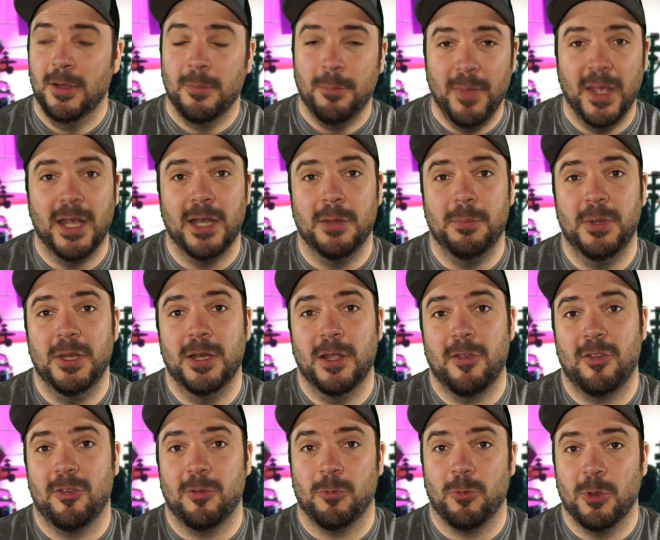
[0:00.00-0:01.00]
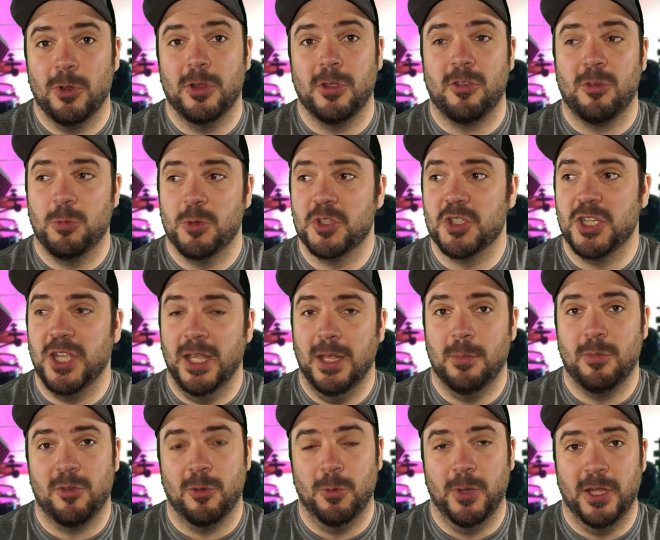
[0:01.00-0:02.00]
man, it'd be nice to really switch
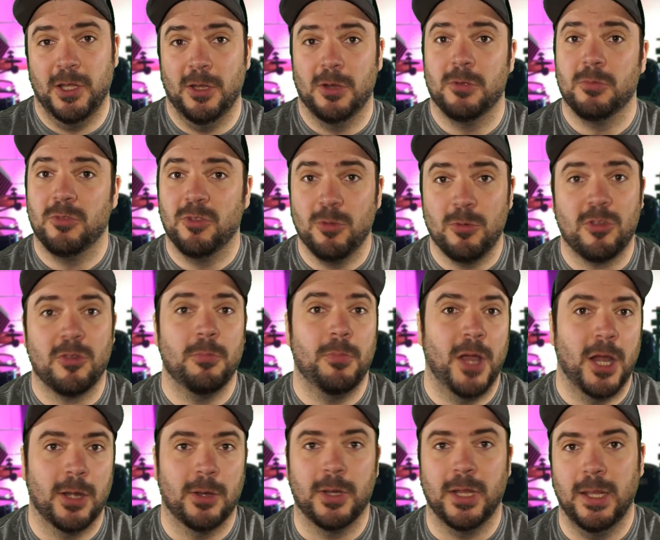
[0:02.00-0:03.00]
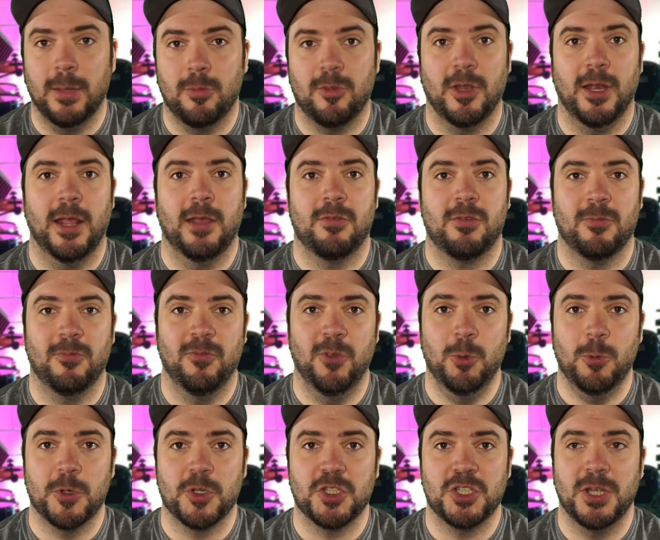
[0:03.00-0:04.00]
games away, do some modern games and have some
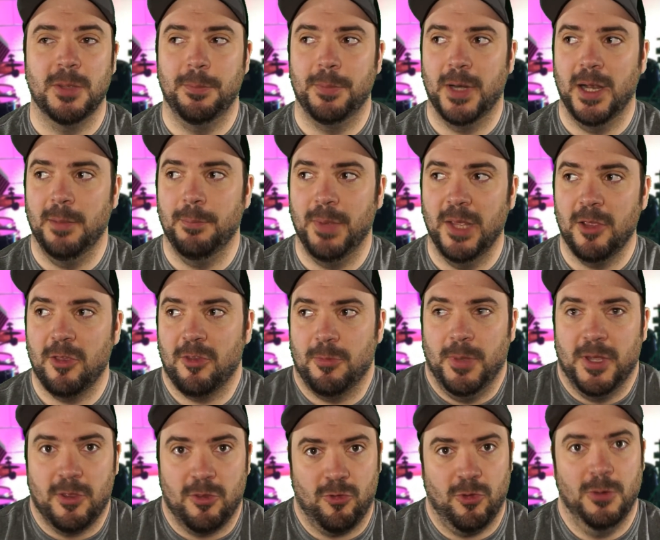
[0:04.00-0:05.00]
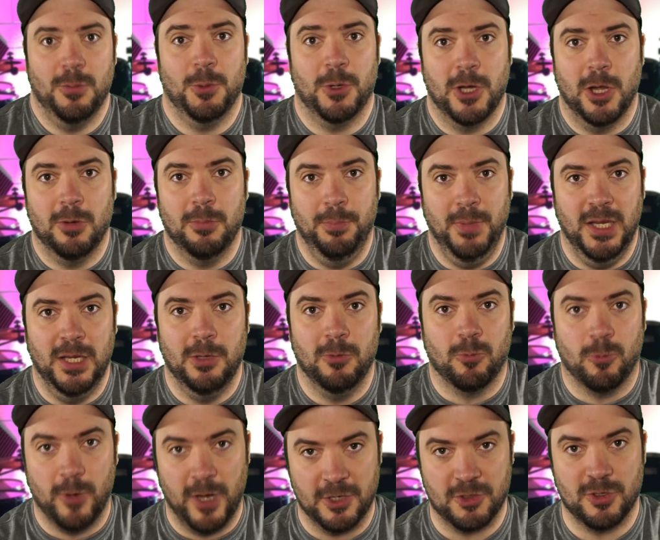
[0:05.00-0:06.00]
viewership. But I based my stream around being
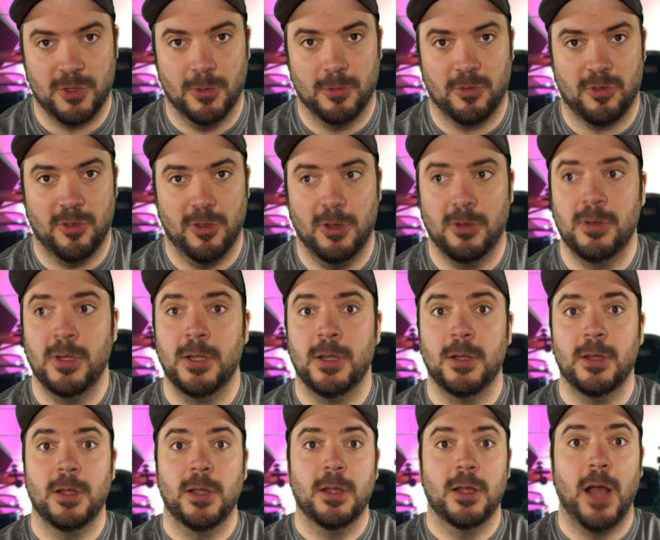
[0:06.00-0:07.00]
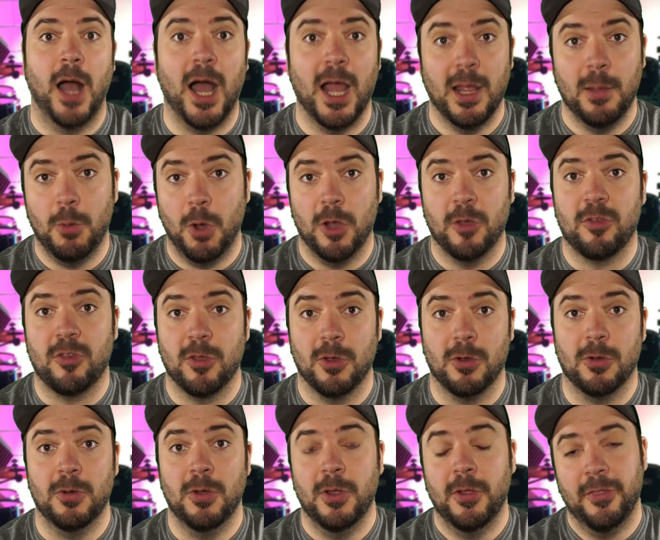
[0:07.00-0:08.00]
retro. So I am
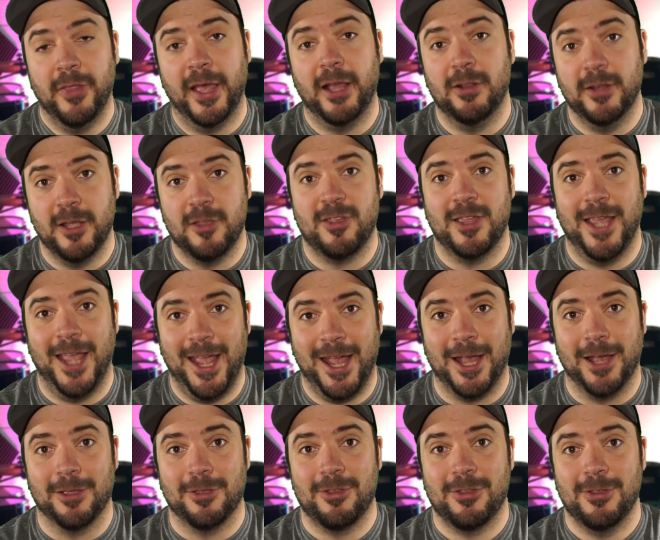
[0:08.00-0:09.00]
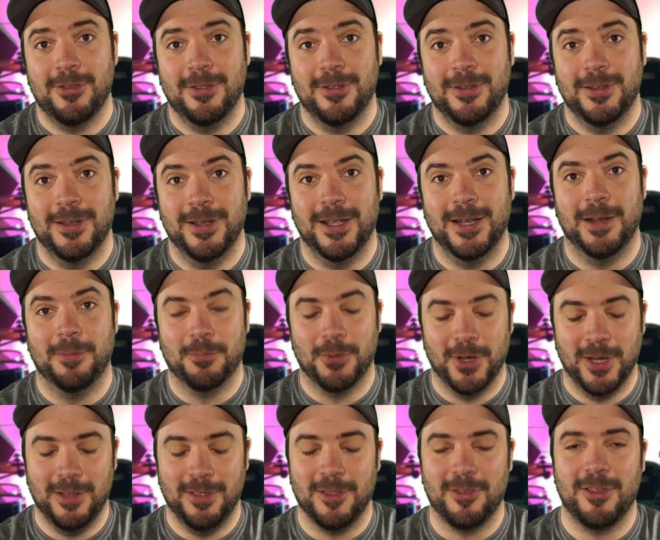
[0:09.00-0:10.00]
also that lazy ass. And I'm
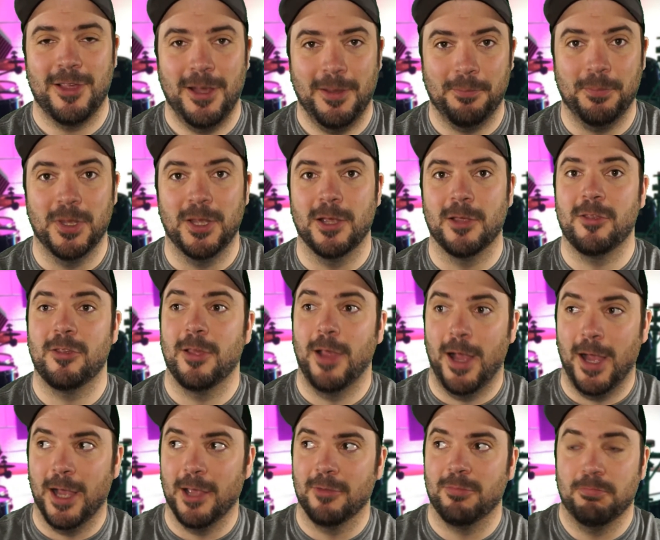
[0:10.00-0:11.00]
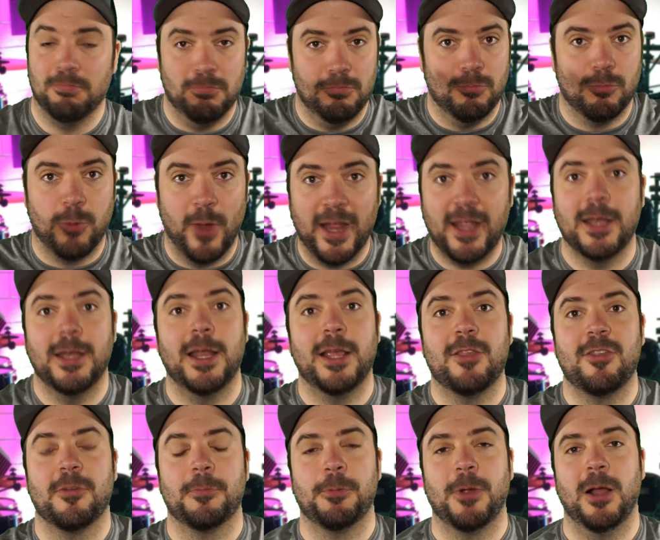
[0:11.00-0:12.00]
bringing this up because I
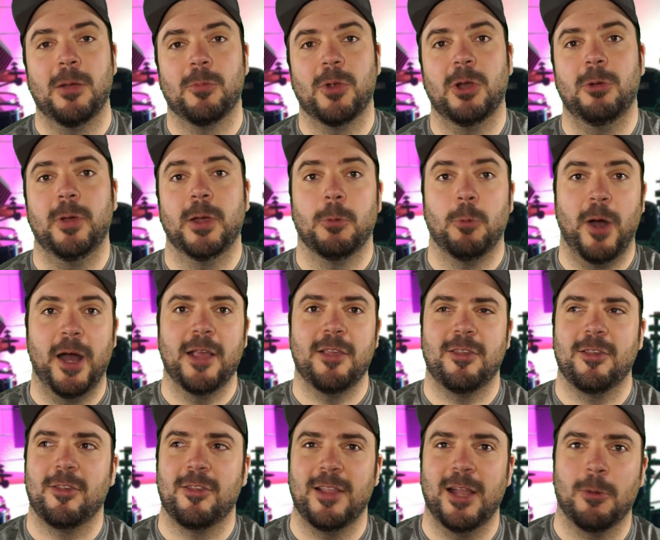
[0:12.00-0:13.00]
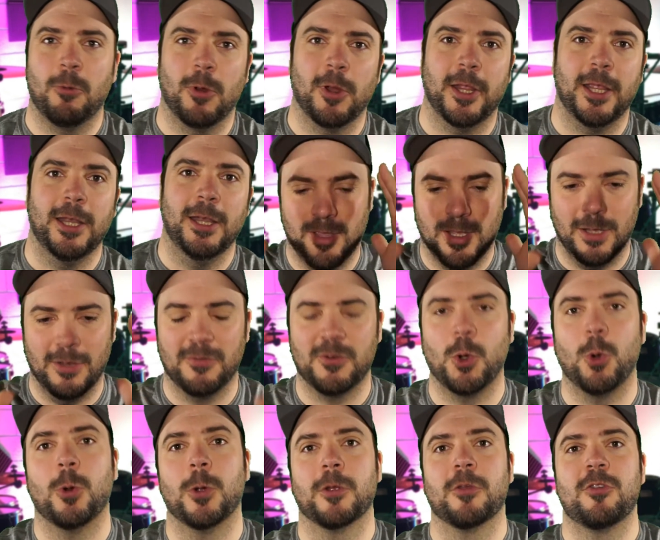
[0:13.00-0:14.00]
recognize the problem right away. Why is this not working? It's like, of
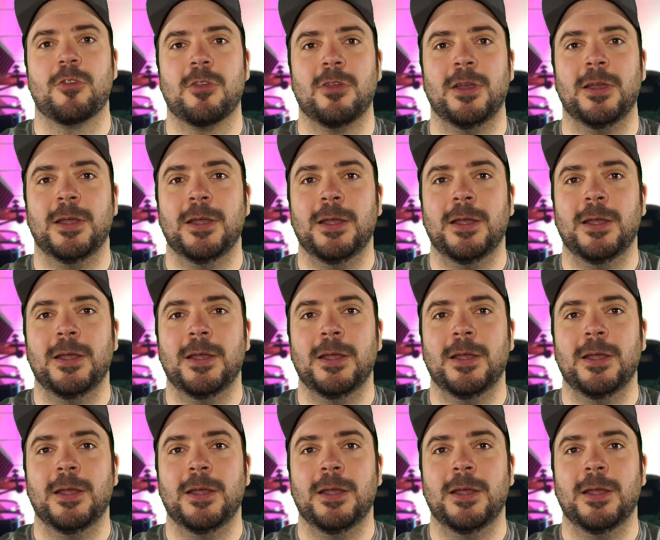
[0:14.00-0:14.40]
course.